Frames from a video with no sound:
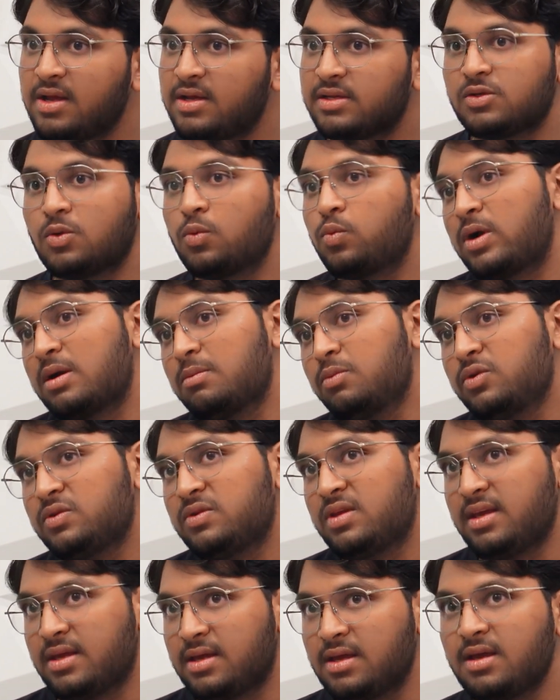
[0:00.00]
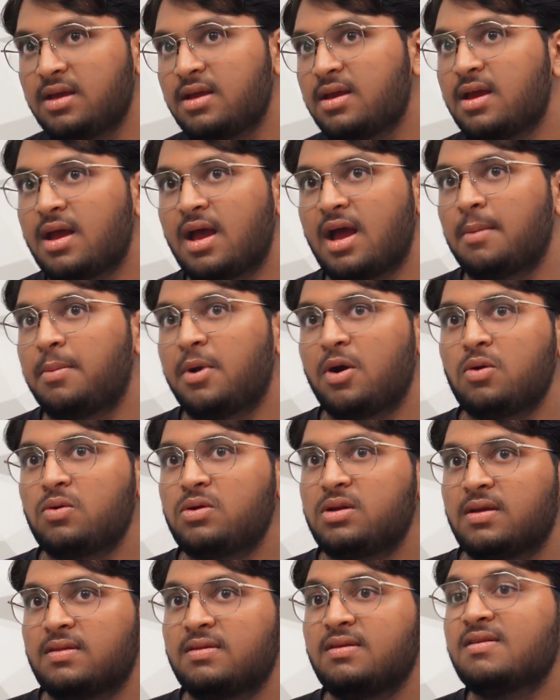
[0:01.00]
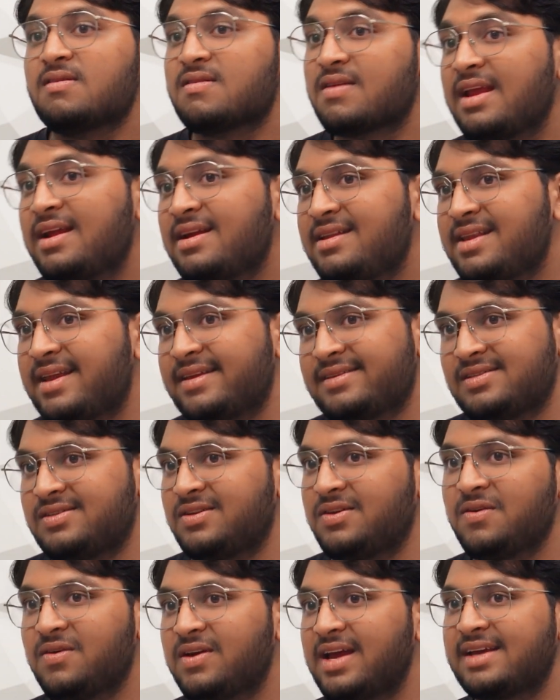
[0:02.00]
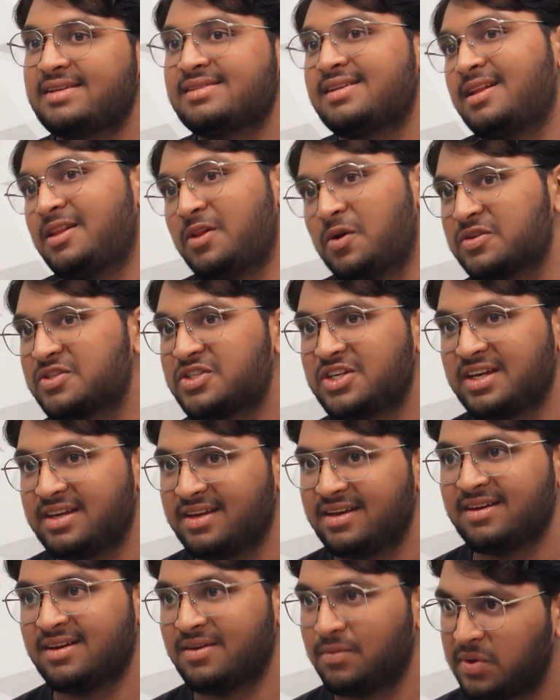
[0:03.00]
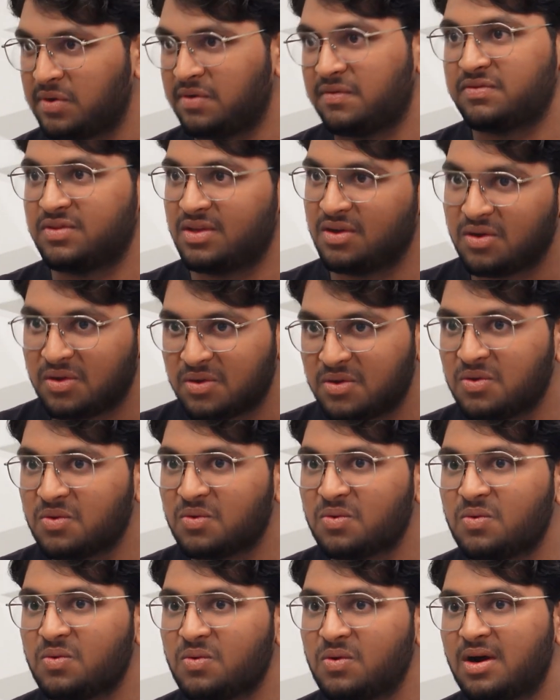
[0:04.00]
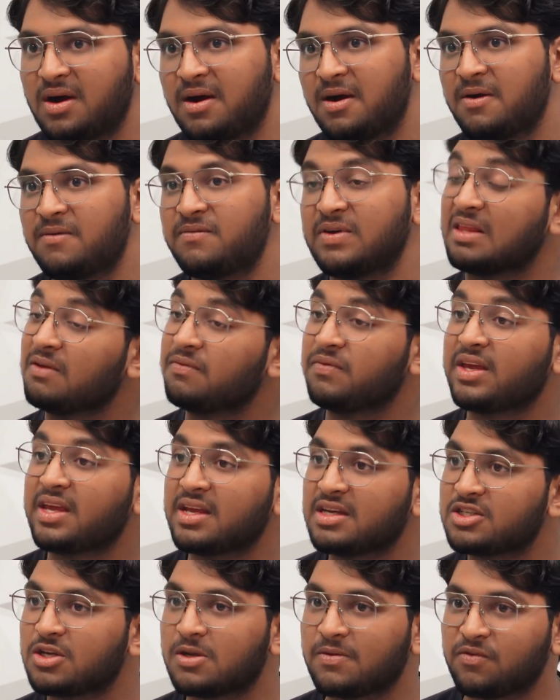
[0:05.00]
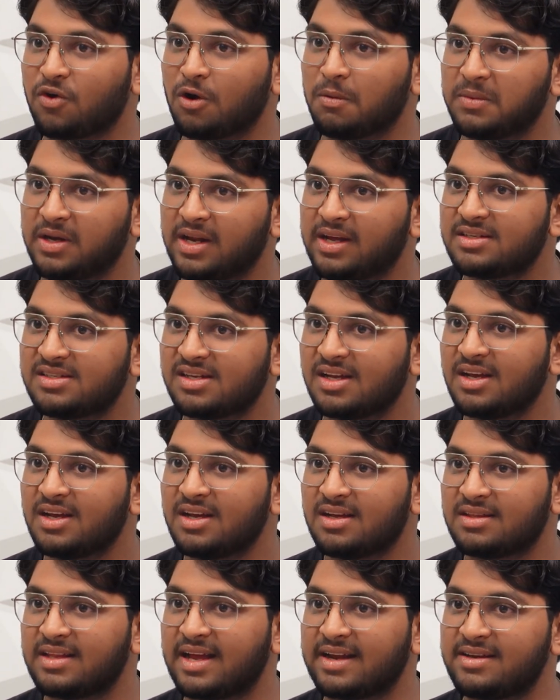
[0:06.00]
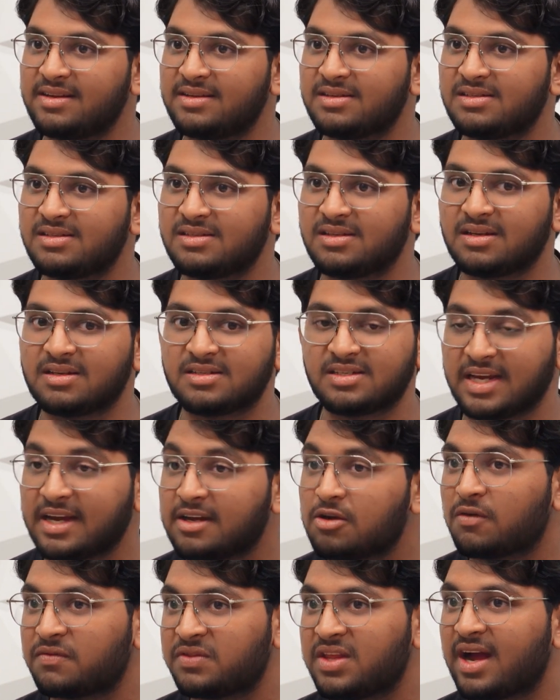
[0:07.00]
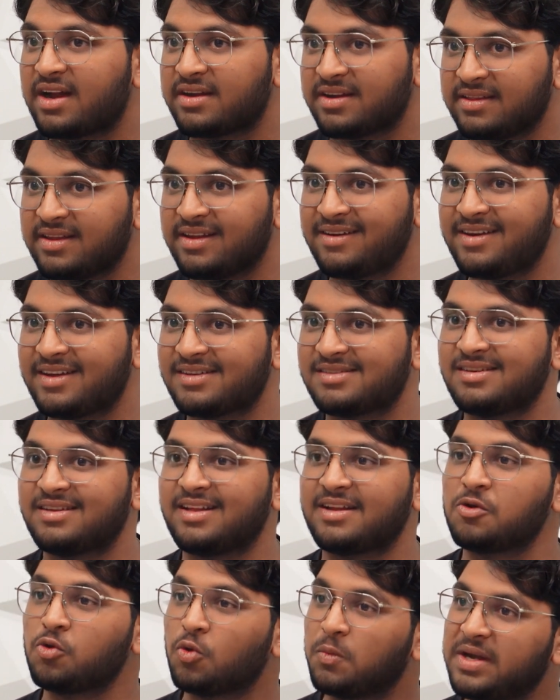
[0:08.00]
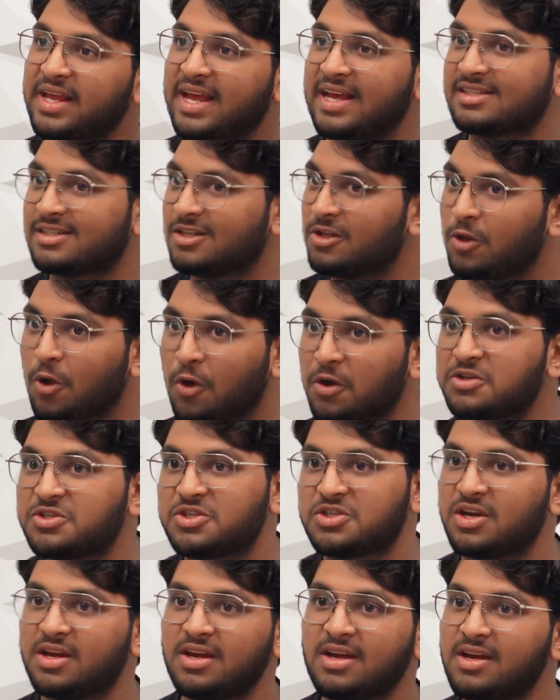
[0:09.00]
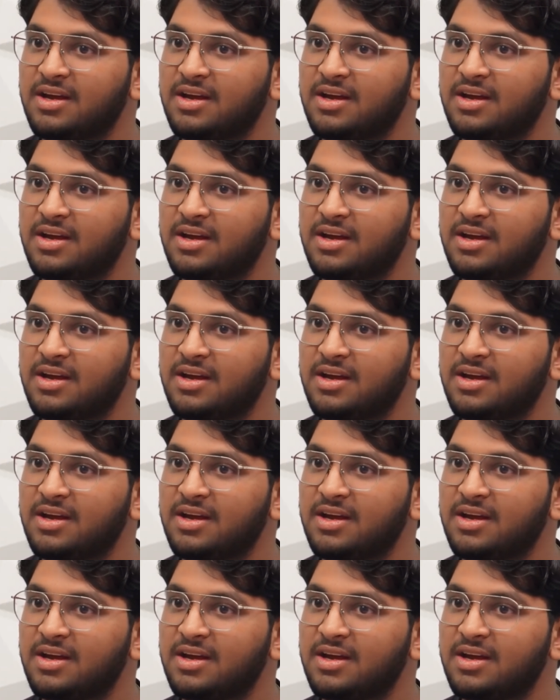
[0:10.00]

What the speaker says: So one more thing about the ring test you guys are launching, one of the new verification formulas that is state of the art in the industry that nobody has launched